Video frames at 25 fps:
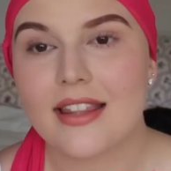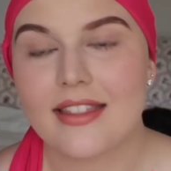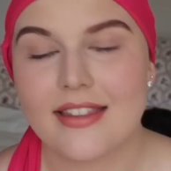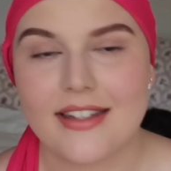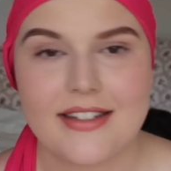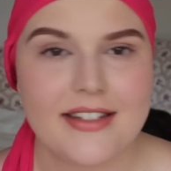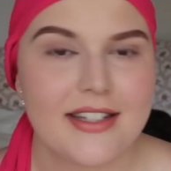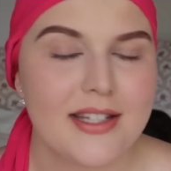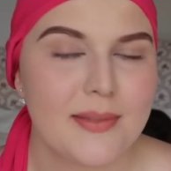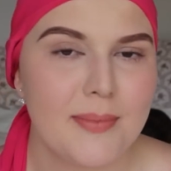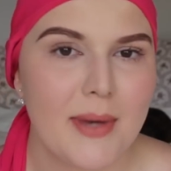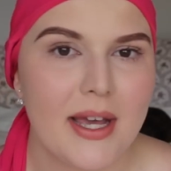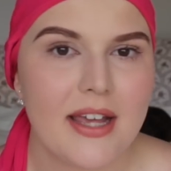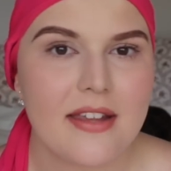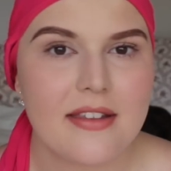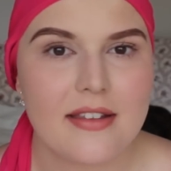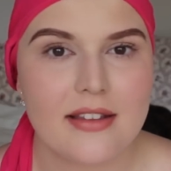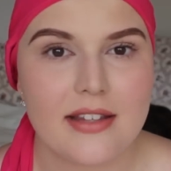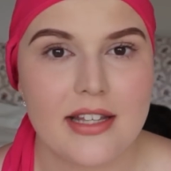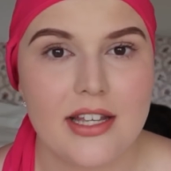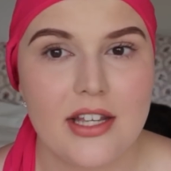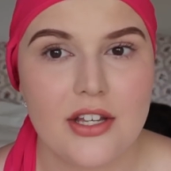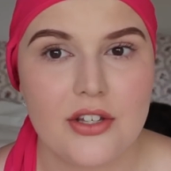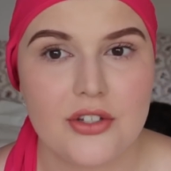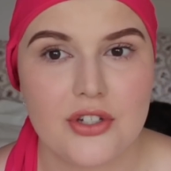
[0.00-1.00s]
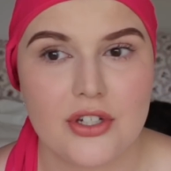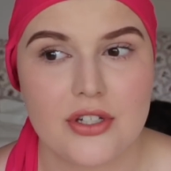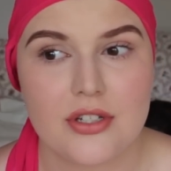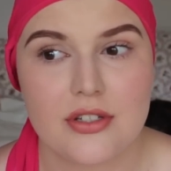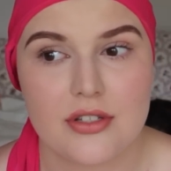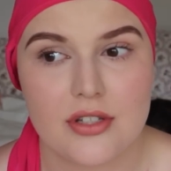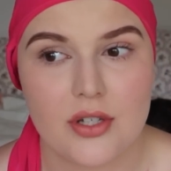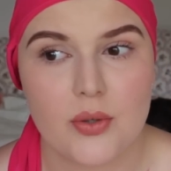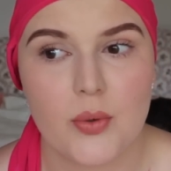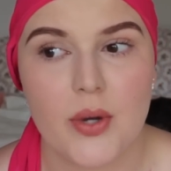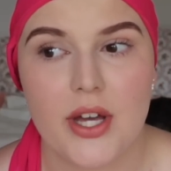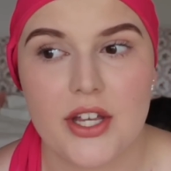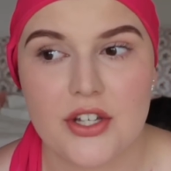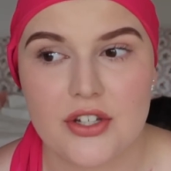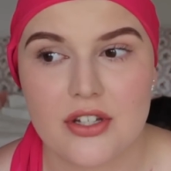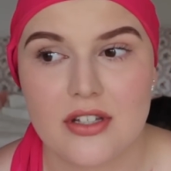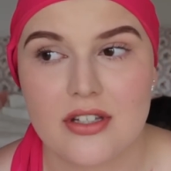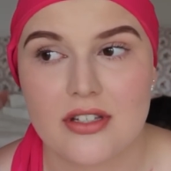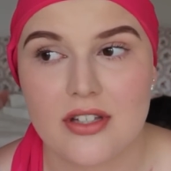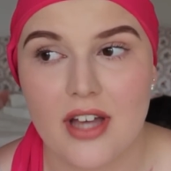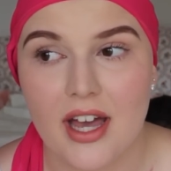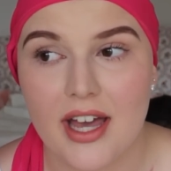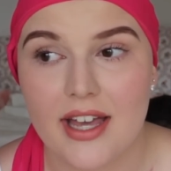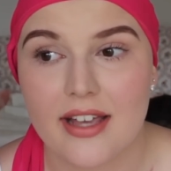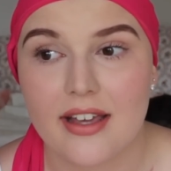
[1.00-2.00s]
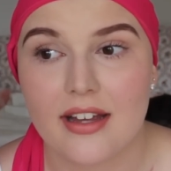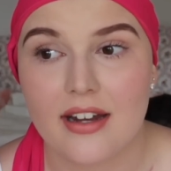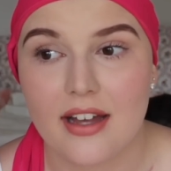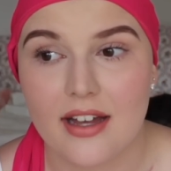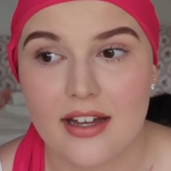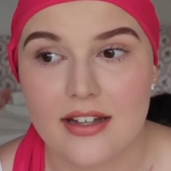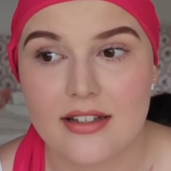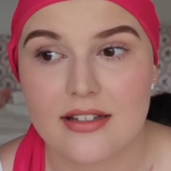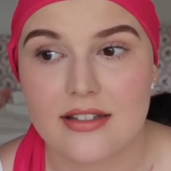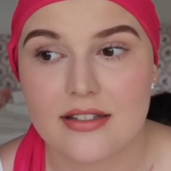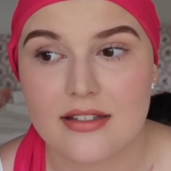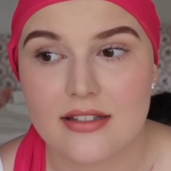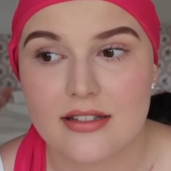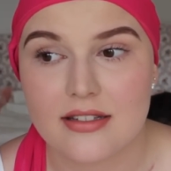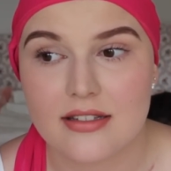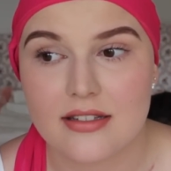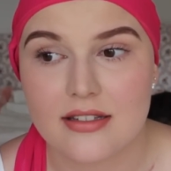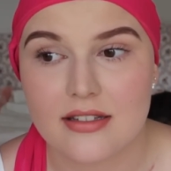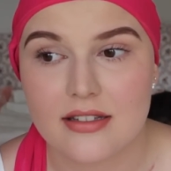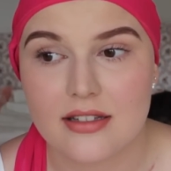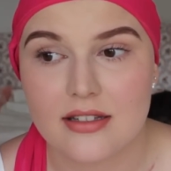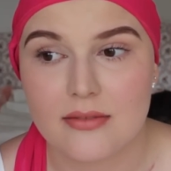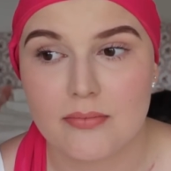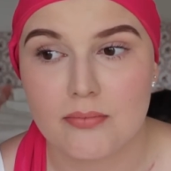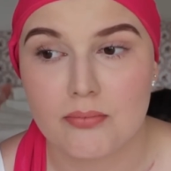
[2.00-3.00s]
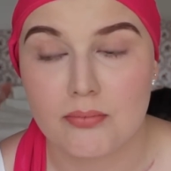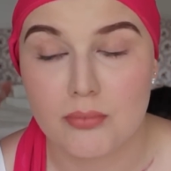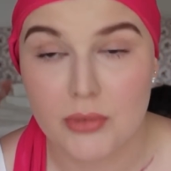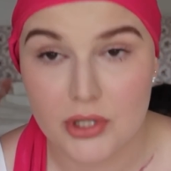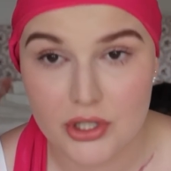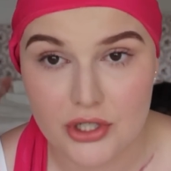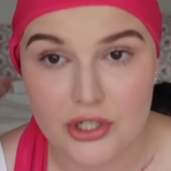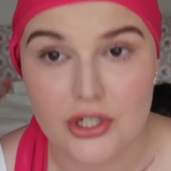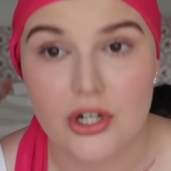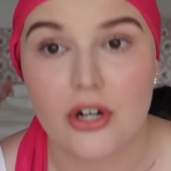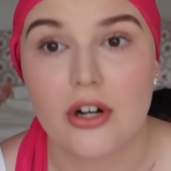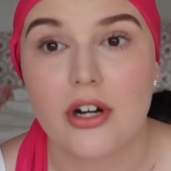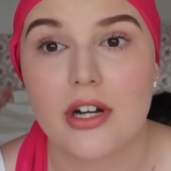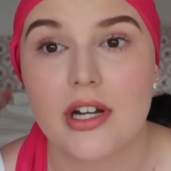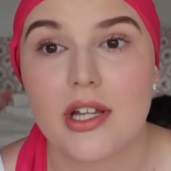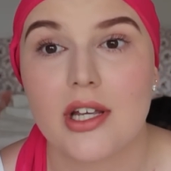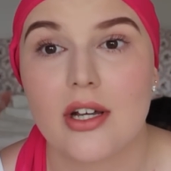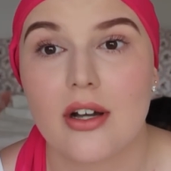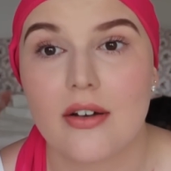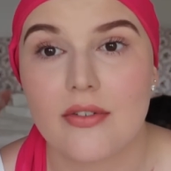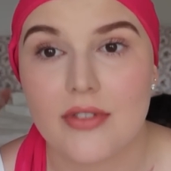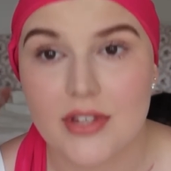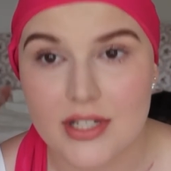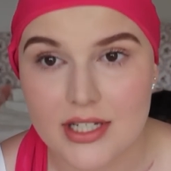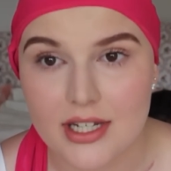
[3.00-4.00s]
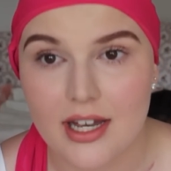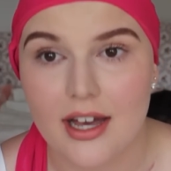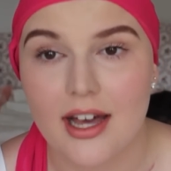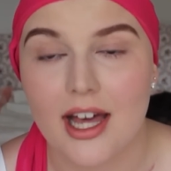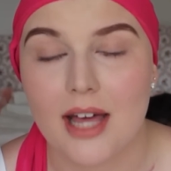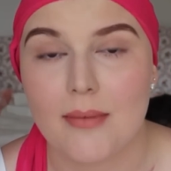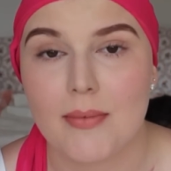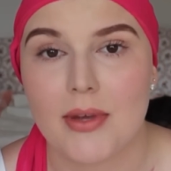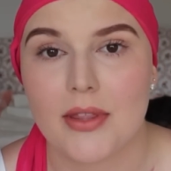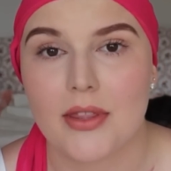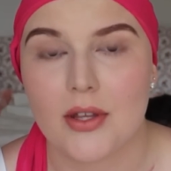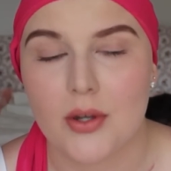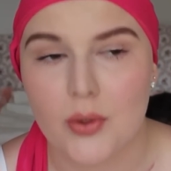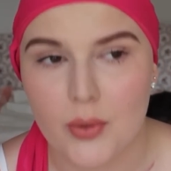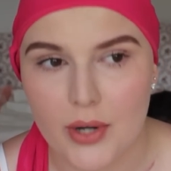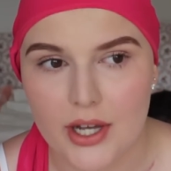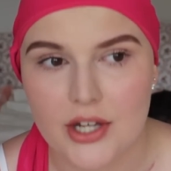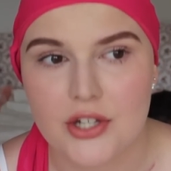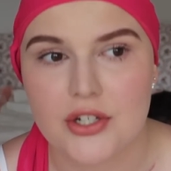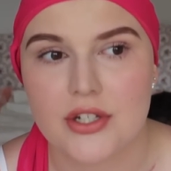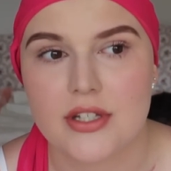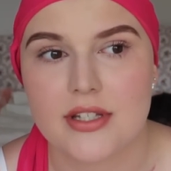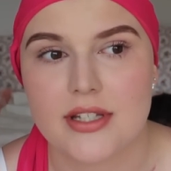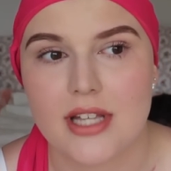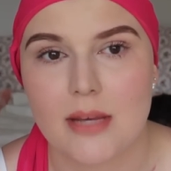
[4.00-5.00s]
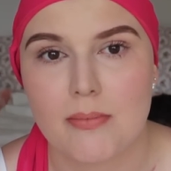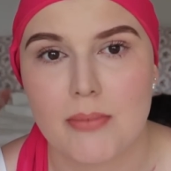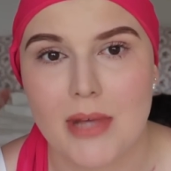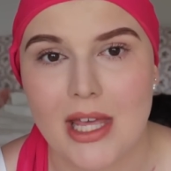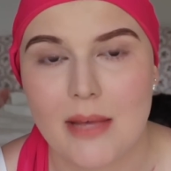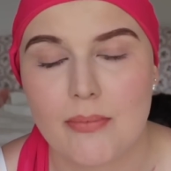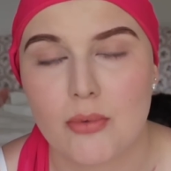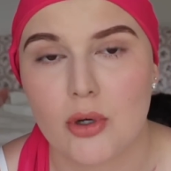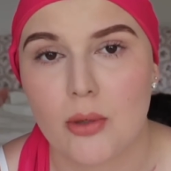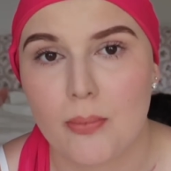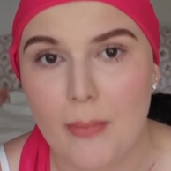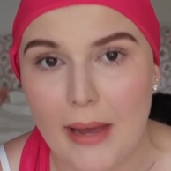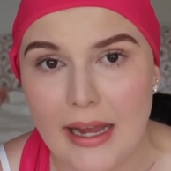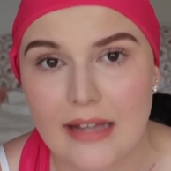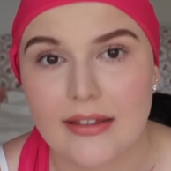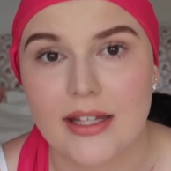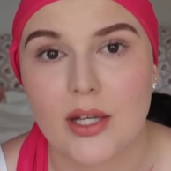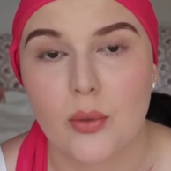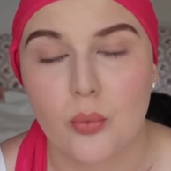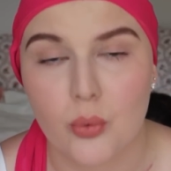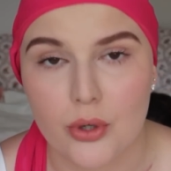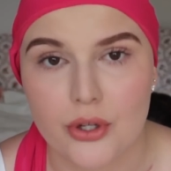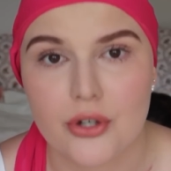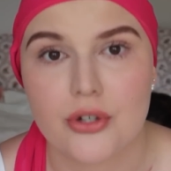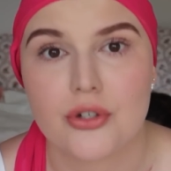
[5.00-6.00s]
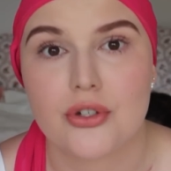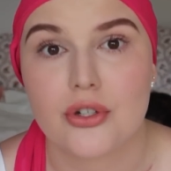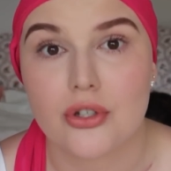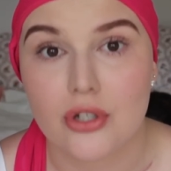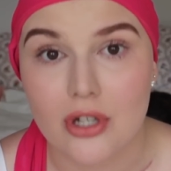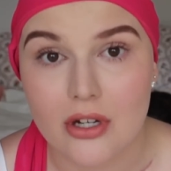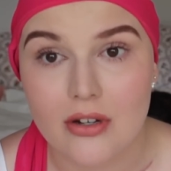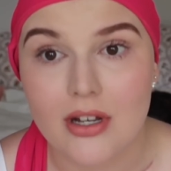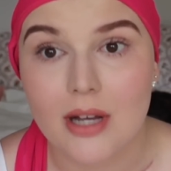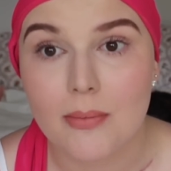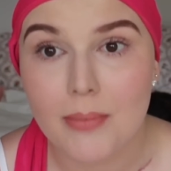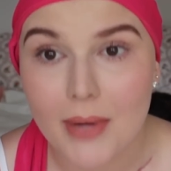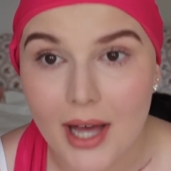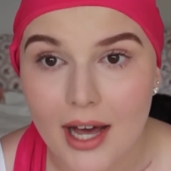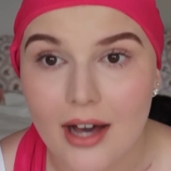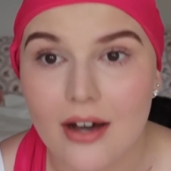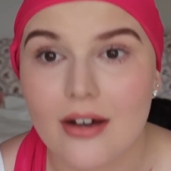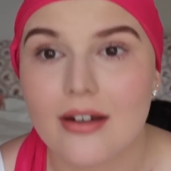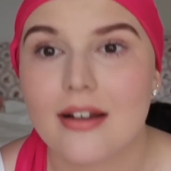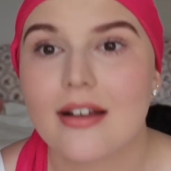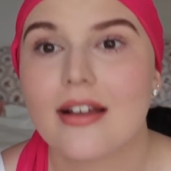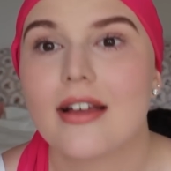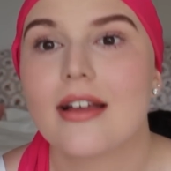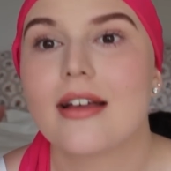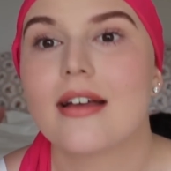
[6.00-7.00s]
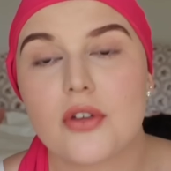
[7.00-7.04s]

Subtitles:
This is basically just the questions I get asked majority of the time, and the questions that people mainly want to know about.